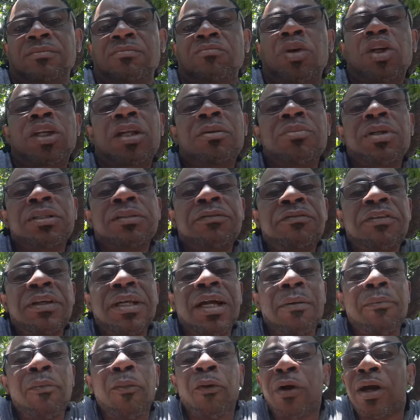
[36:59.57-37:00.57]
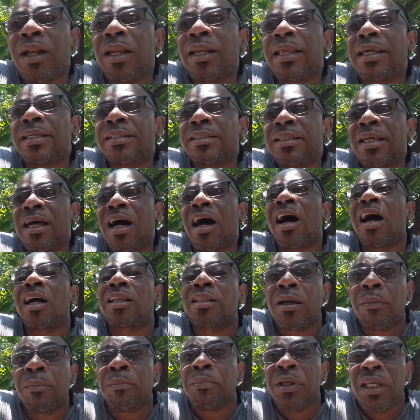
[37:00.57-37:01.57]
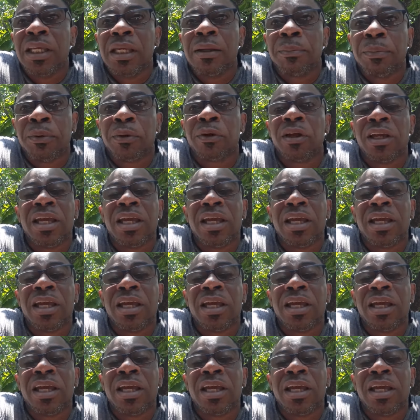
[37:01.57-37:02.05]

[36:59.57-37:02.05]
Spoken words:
But them just figure more or less other people